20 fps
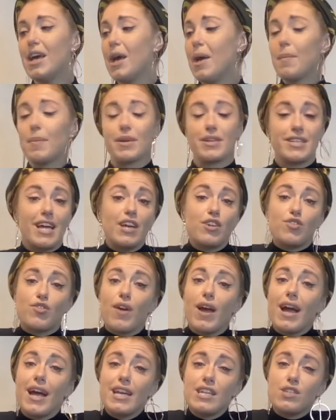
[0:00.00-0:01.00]
Because I
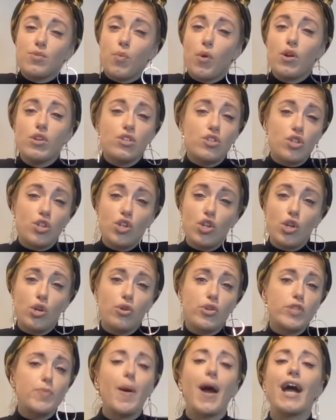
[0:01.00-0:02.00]
try to watch the
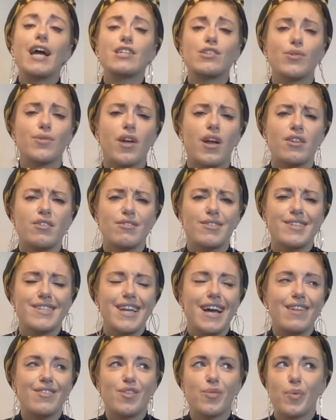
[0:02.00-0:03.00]
news, but I don't
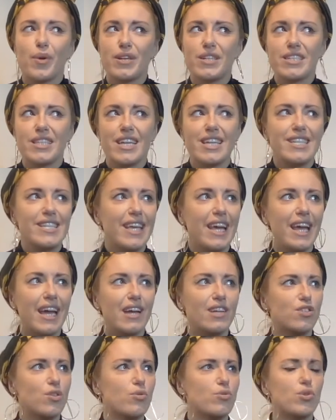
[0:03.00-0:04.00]
understand the words they say.
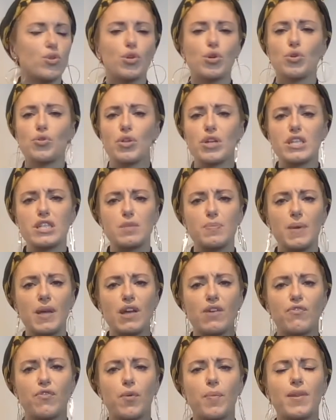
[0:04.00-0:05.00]
I don't know who they
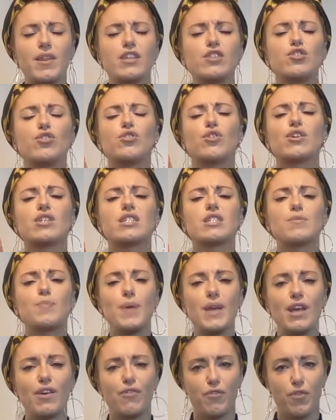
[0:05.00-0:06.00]
speak for, but they do not
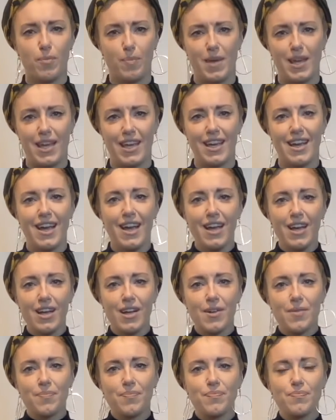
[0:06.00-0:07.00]
speak for me.
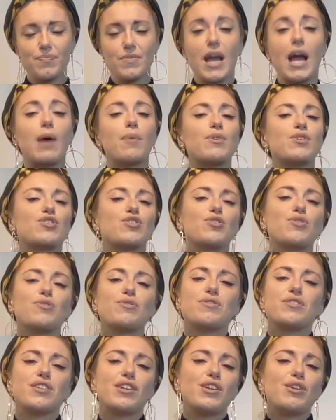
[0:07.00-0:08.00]
I would
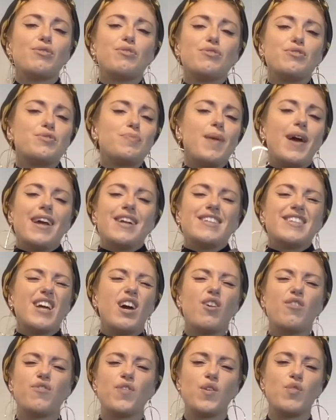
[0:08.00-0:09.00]
choose to lose
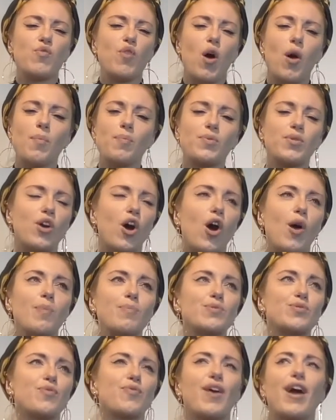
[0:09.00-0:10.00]
myself in
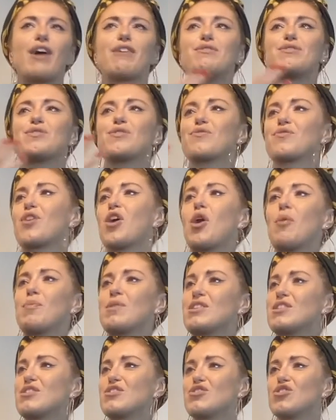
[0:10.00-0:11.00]
rom-coms over House of
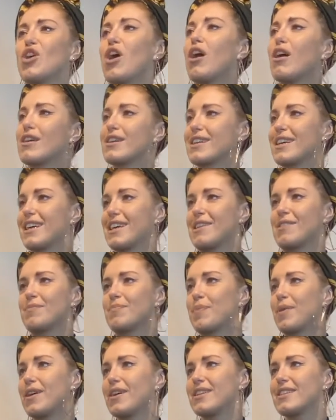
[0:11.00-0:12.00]
Commons jargon,
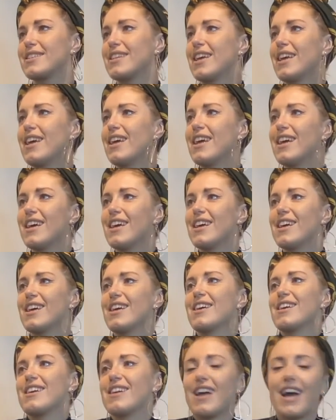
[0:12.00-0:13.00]
but
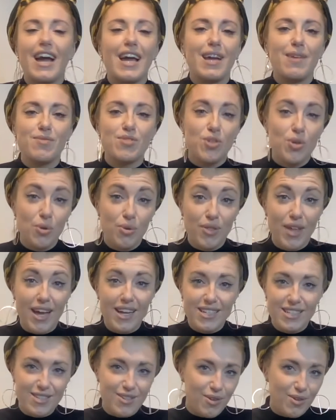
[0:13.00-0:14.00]
I am told
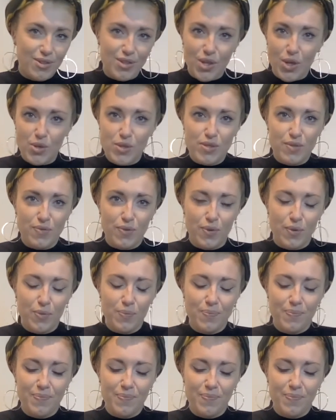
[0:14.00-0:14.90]
that's not useful.